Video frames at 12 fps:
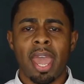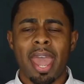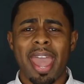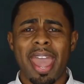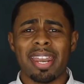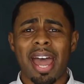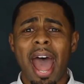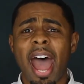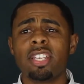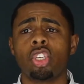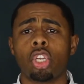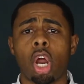And I
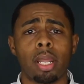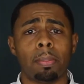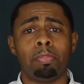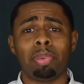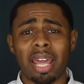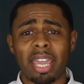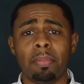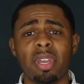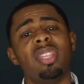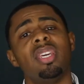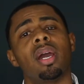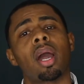started blaming
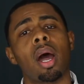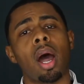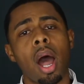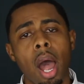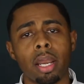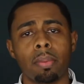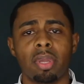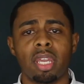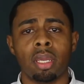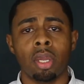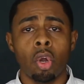the economy